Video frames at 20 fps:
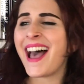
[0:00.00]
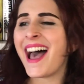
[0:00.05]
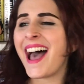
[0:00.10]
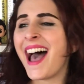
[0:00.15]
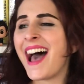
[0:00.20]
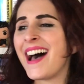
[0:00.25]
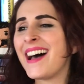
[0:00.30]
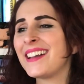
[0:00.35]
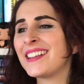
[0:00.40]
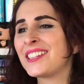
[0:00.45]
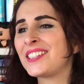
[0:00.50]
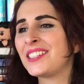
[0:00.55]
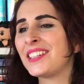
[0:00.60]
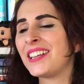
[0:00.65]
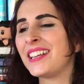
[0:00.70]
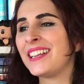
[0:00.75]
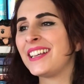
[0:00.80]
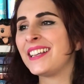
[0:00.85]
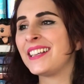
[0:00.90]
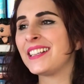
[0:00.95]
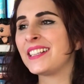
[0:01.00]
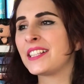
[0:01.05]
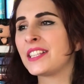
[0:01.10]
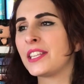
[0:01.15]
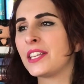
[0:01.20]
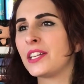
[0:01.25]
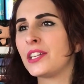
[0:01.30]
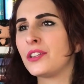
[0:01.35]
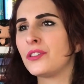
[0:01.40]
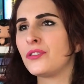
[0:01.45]
Ash is
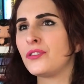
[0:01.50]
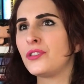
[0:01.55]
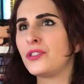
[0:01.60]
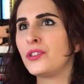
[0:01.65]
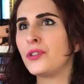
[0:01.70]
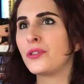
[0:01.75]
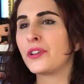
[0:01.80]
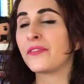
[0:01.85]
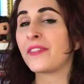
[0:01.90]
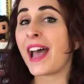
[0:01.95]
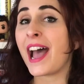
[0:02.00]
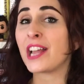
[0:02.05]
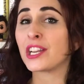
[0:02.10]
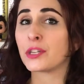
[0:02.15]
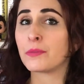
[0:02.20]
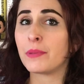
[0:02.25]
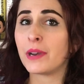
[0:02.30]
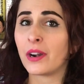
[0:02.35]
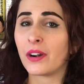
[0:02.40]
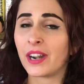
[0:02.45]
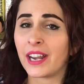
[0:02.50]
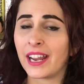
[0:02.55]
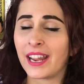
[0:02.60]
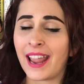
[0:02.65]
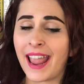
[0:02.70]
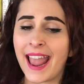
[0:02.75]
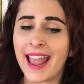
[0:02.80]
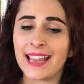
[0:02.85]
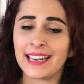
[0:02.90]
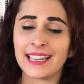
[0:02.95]
the Duke of
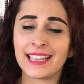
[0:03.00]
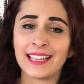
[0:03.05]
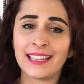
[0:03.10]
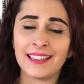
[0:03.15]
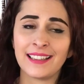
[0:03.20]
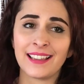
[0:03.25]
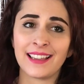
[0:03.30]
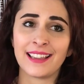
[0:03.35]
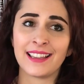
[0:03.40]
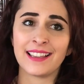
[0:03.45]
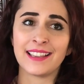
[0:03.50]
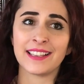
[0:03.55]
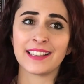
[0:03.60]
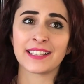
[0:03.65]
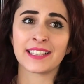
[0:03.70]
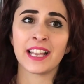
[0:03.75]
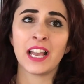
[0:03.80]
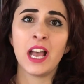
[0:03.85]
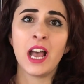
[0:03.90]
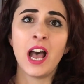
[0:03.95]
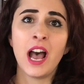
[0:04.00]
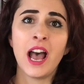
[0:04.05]
Ashbury and he is